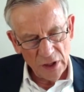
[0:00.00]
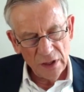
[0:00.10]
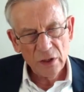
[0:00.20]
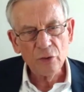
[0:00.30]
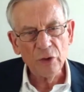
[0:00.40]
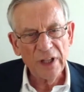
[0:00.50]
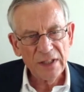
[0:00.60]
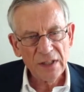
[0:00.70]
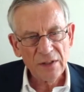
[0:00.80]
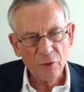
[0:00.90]

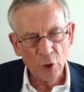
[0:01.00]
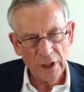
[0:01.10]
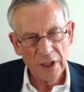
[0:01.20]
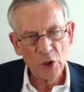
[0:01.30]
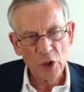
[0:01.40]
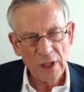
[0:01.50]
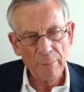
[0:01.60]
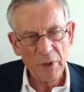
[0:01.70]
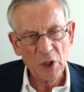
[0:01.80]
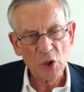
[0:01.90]
threats for hidden
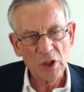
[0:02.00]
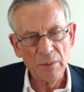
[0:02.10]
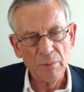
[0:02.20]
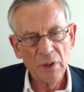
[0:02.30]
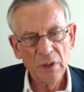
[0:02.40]
championship.